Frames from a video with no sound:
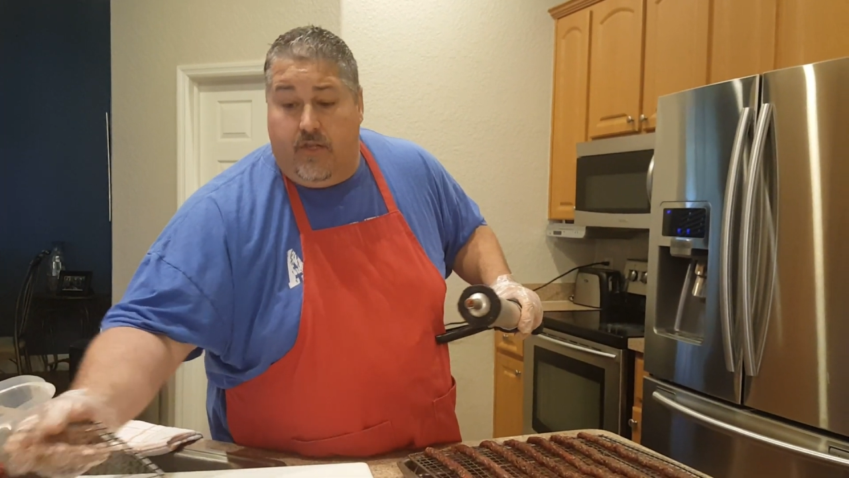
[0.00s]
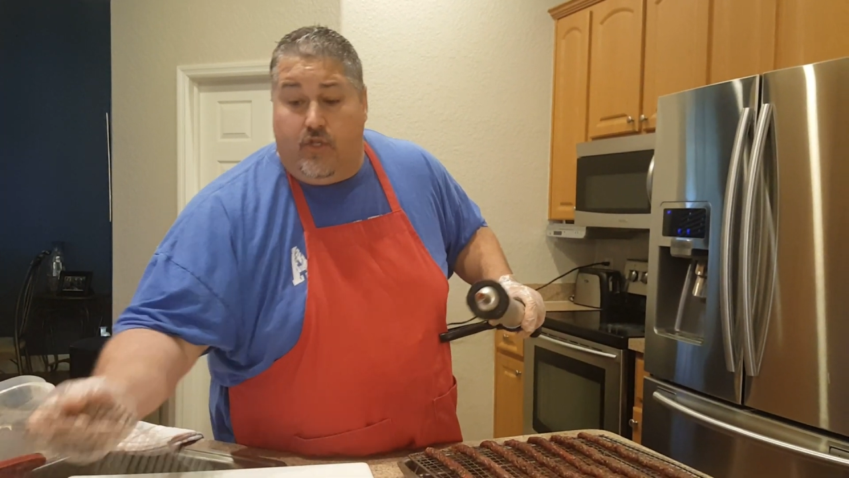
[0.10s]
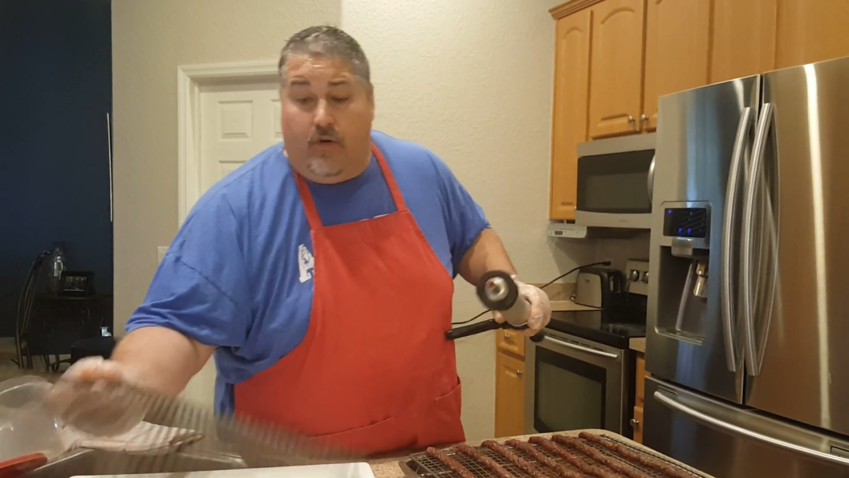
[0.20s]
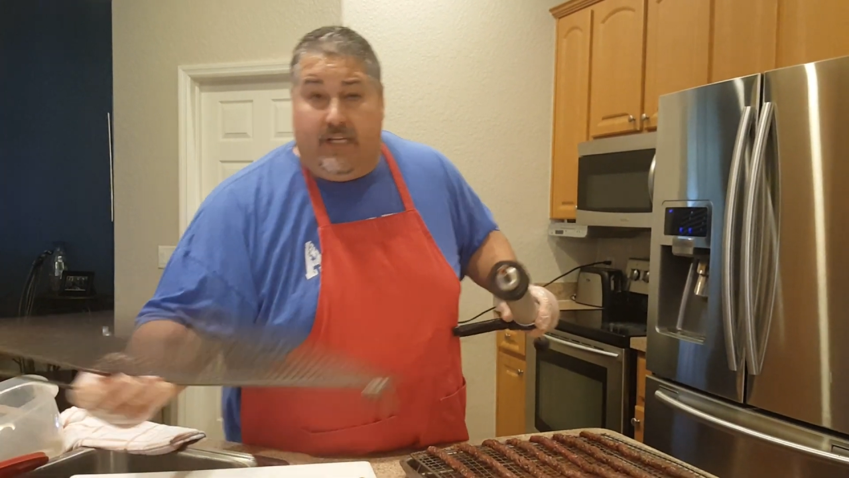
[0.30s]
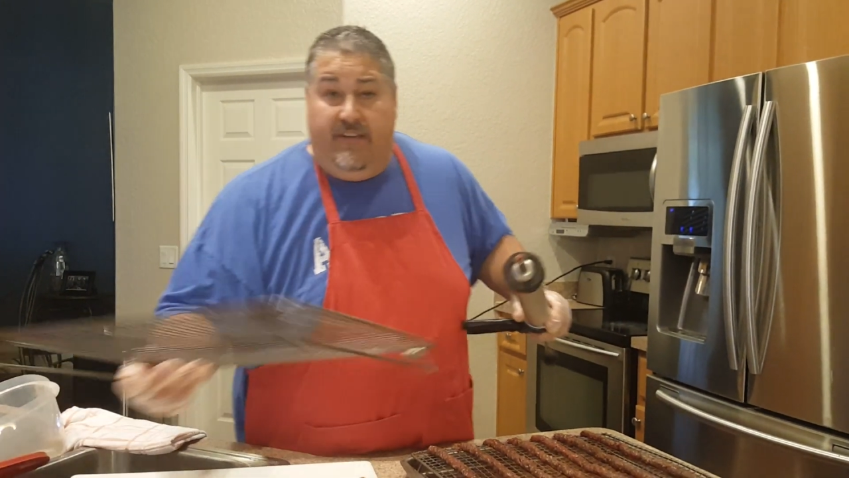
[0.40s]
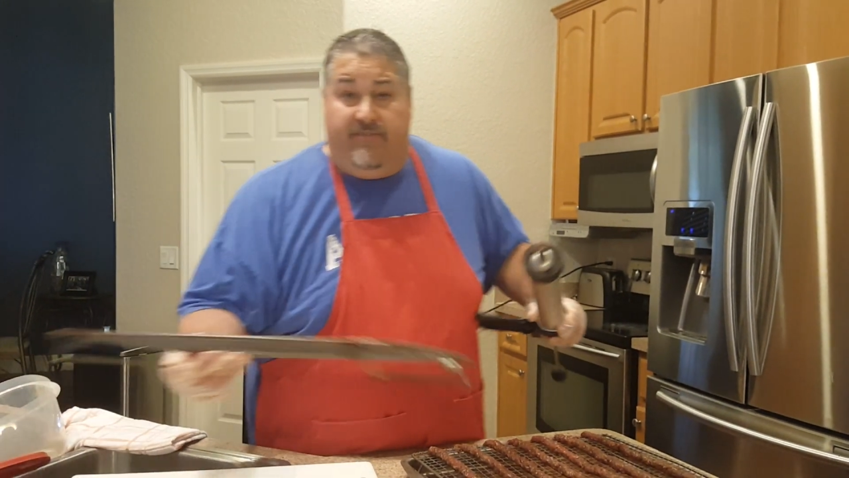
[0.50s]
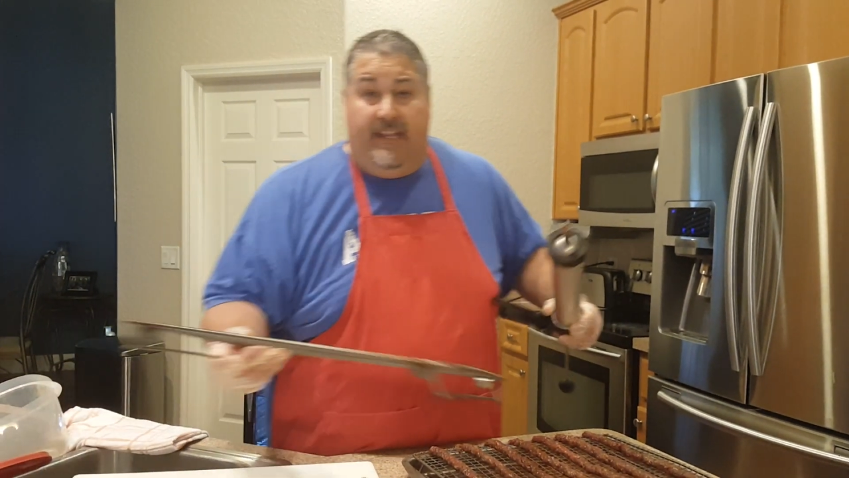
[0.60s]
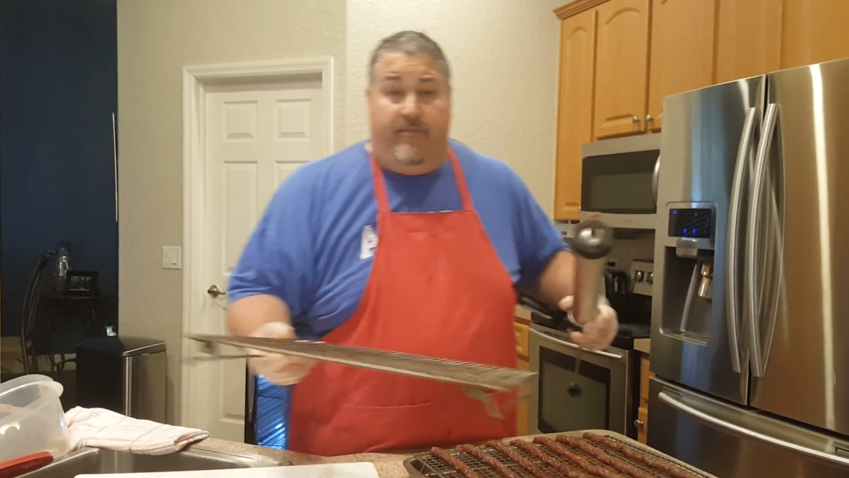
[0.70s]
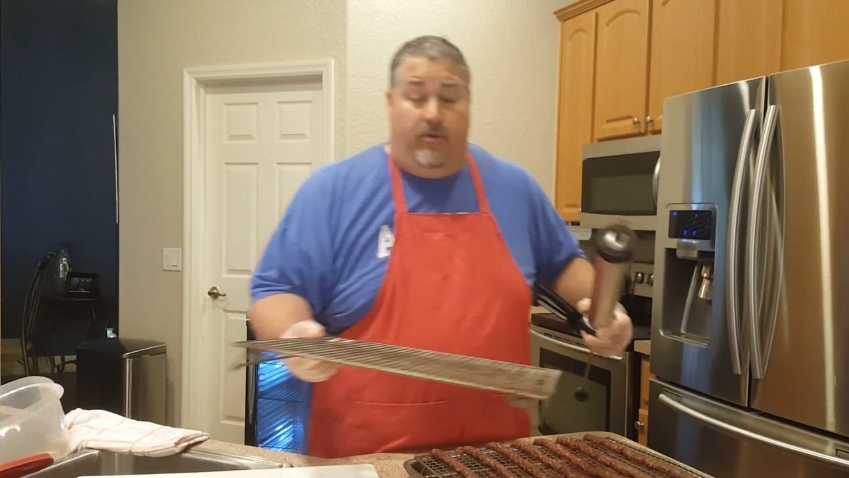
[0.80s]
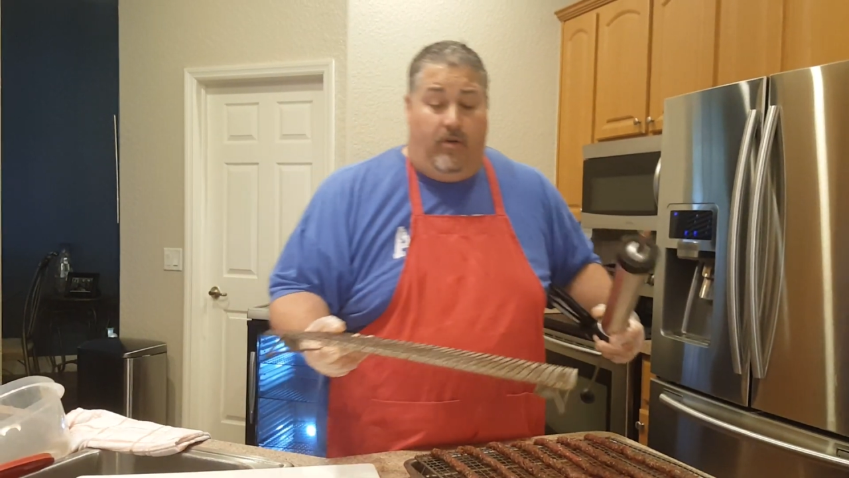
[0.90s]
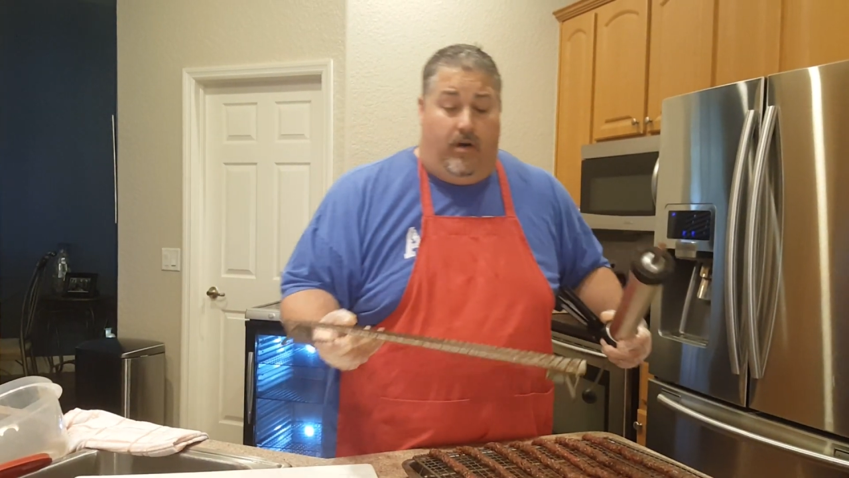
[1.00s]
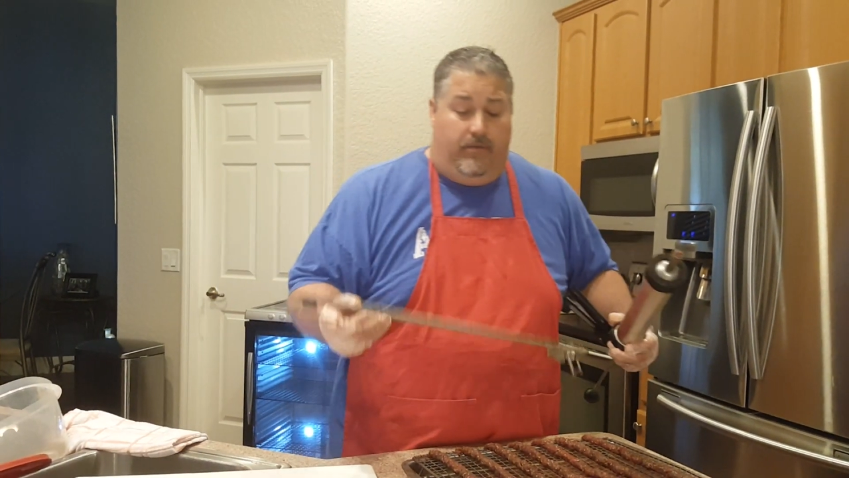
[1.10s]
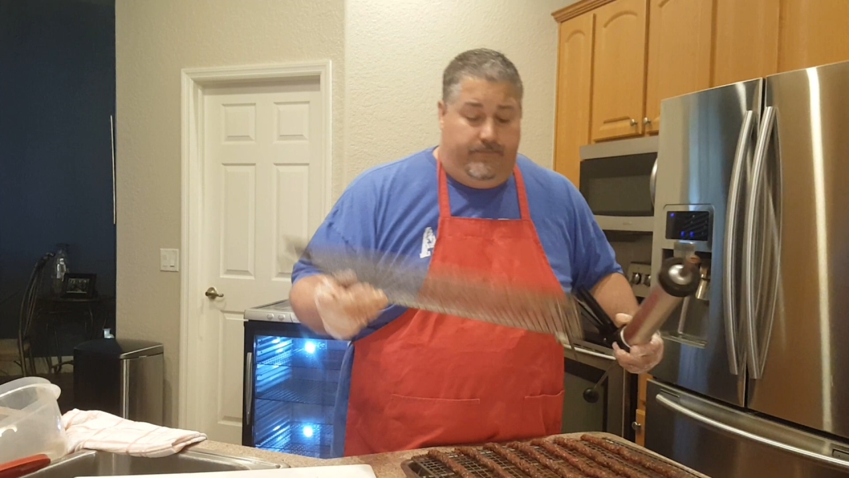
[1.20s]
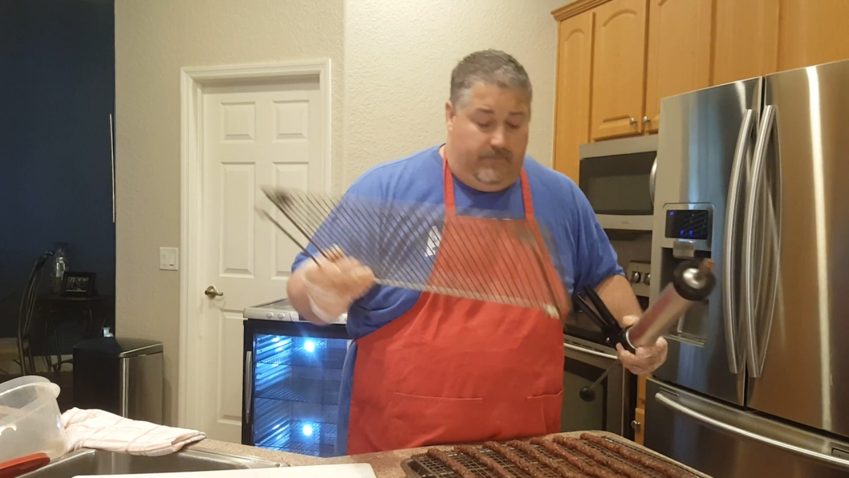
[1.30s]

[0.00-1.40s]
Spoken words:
jerky flavor at all.